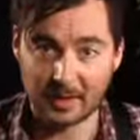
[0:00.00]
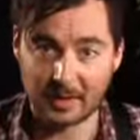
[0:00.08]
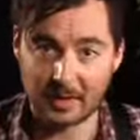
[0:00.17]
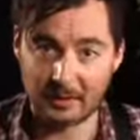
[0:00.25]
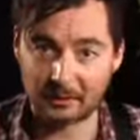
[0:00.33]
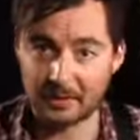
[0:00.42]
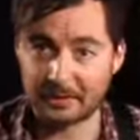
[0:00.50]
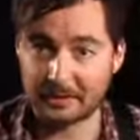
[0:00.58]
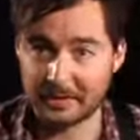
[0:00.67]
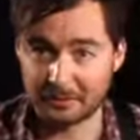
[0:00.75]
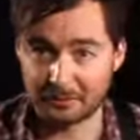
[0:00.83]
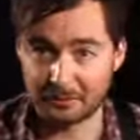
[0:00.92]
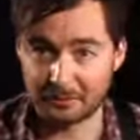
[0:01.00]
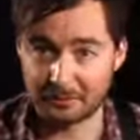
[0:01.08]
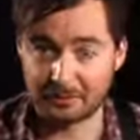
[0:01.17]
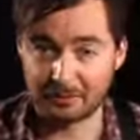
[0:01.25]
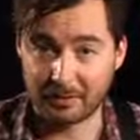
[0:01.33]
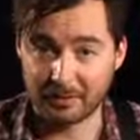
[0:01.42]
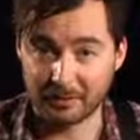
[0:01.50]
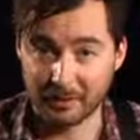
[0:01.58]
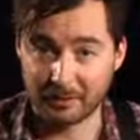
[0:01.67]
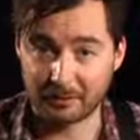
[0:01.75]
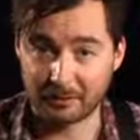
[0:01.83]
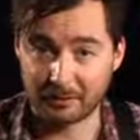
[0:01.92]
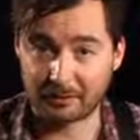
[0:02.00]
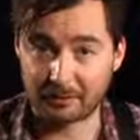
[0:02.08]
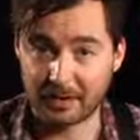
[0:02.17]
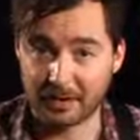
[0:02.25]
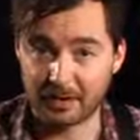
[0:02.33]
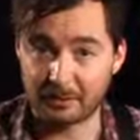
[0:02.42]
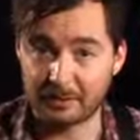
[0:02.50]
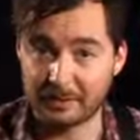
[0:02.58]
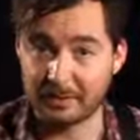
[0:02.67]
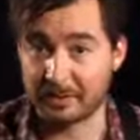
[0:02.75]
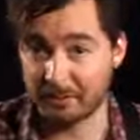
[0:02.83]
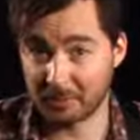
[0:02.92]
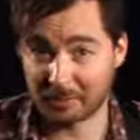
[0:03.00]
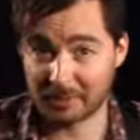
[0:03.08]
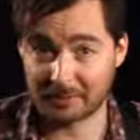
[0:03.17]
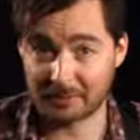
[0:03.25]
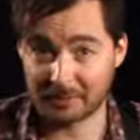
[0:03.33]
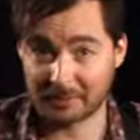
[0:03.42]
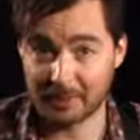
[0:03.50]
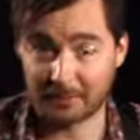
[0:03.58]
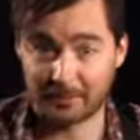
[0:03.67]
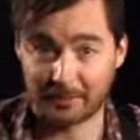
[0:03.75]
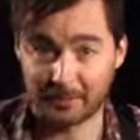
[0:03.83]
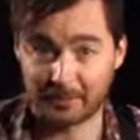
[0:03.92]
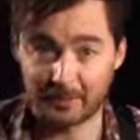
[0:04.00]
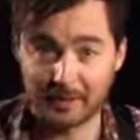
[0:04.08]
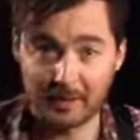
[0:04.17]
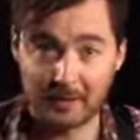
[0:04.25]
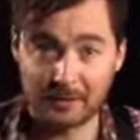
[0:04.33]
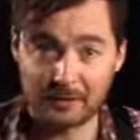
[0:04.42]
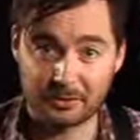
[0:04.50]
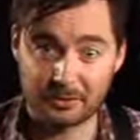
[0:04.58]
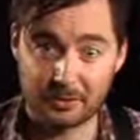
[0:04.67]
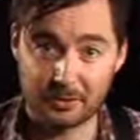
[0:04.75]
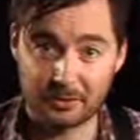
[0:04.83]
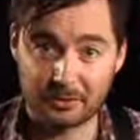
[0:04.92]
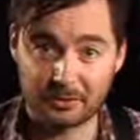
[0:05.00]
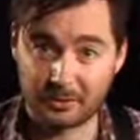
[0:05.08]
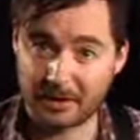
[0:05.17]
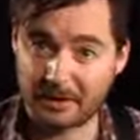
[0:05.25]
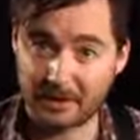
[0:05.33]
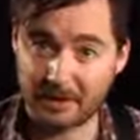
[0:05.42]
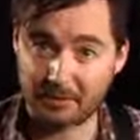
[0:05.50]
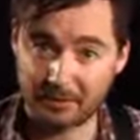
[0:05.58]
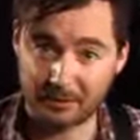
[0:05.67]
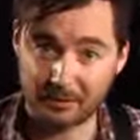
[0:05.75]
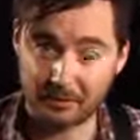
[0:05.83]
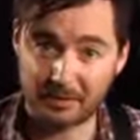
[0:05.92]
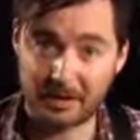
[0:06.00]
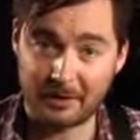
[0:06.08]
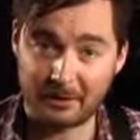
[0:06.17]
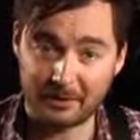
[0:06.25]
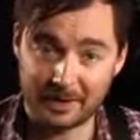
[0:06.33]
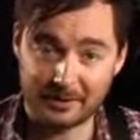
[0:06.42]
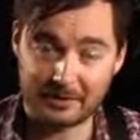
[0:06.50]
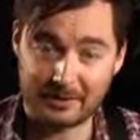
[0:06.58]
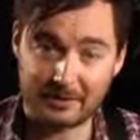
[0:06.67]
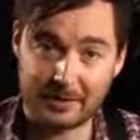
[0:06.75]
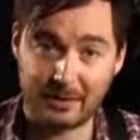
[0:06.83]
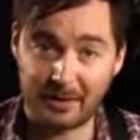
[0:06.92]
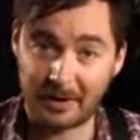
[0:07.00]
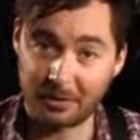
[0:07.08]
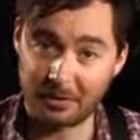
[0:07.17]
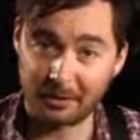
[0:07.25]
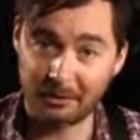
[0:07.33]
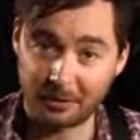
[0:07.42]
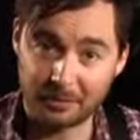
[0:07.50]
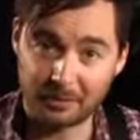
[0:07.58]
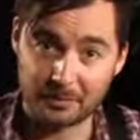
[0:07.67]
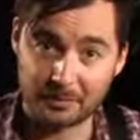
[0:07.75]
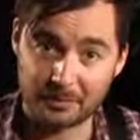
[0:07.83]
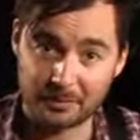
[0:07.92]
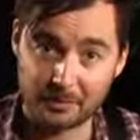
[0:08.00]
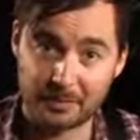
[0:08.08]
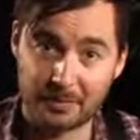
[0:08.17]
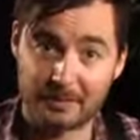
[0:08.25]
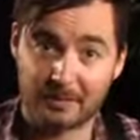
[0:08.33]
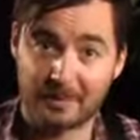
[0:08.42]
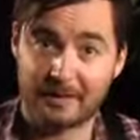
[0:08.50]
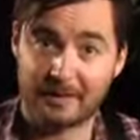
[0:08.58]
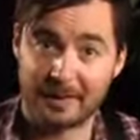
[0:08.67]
And we decided to use the rise time to kind of simulate the same effect. So the rise time controls how fast or how long it goes before the effect